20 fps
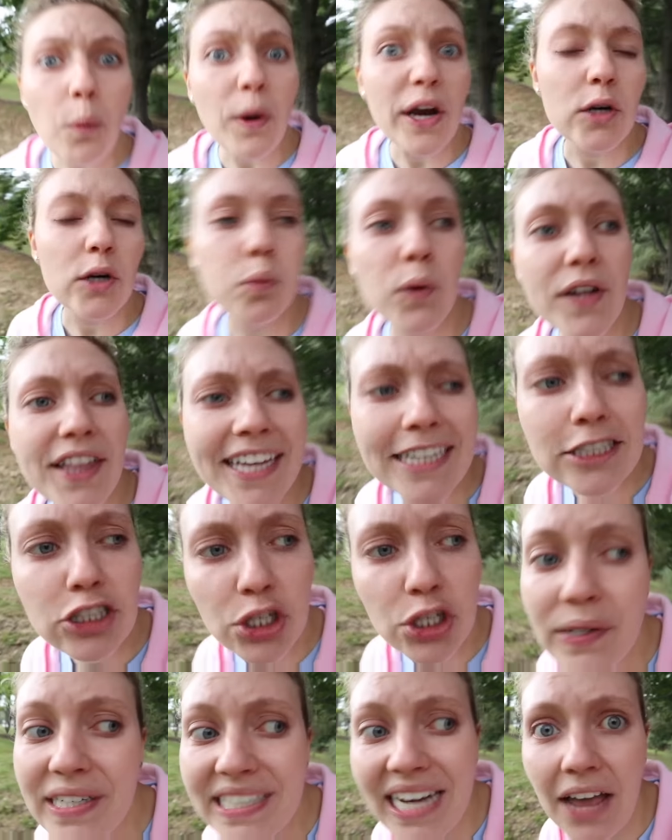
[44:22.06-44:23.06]
weird. What are they
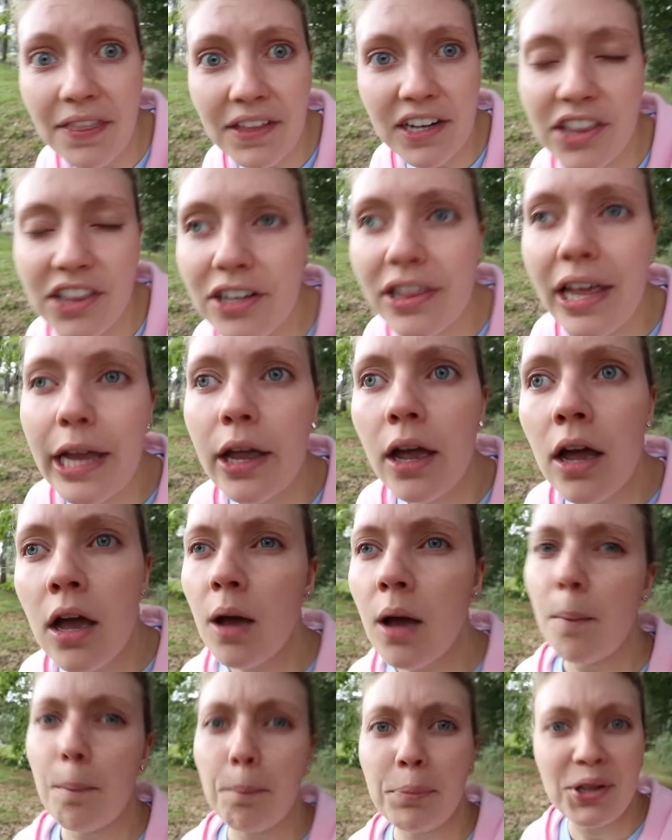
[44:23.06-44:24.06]
doing down there? They're like
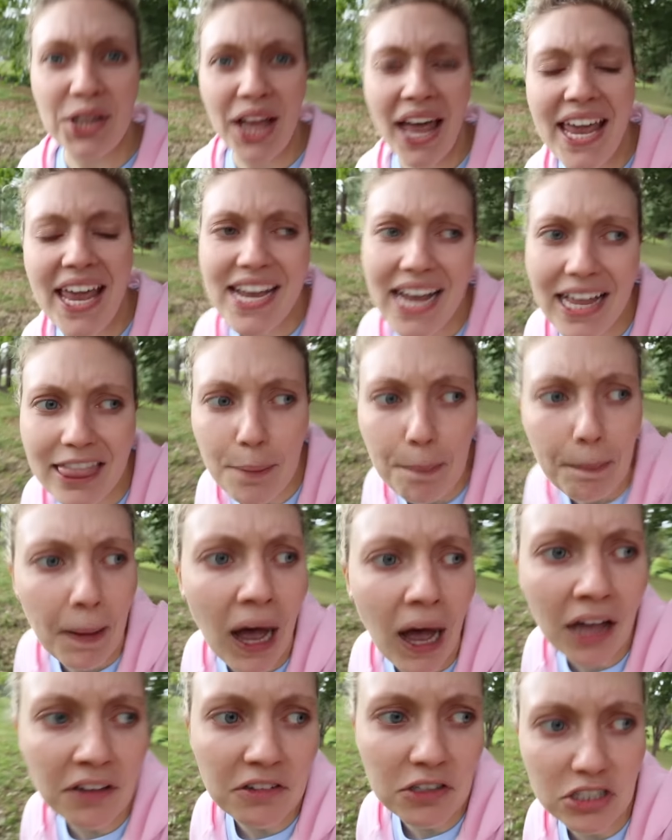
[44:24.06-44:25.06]
playing at the
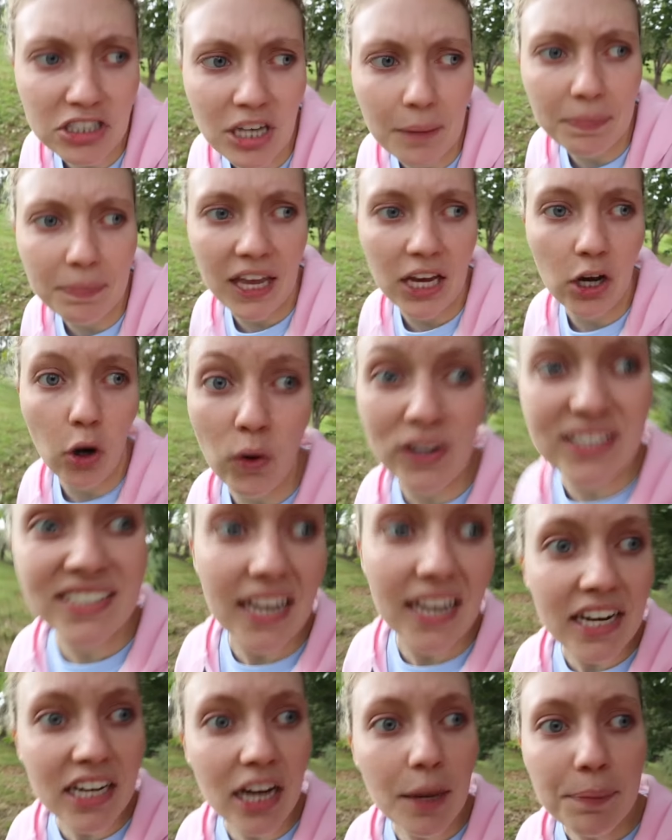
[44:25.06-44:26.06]
pond or something or
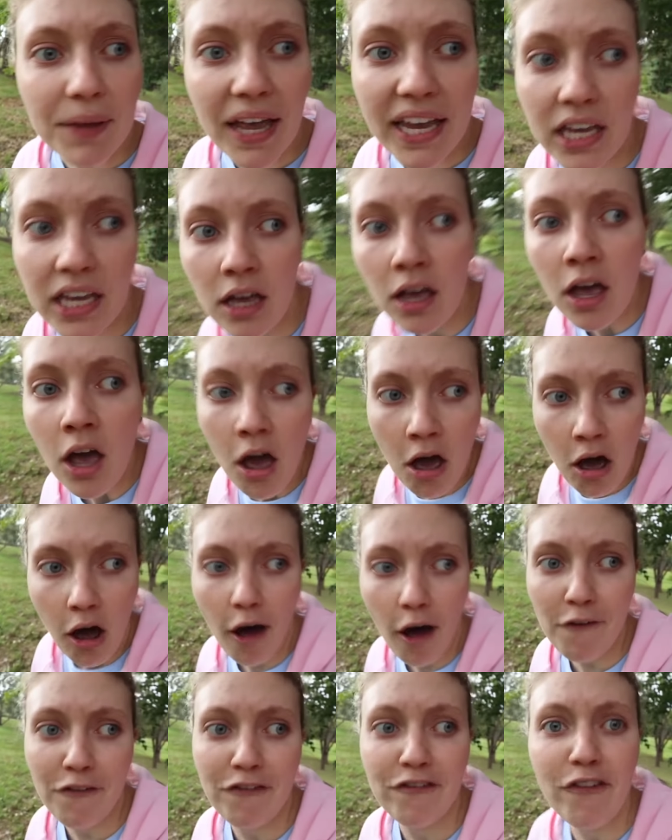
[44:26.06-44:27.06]
setting up like a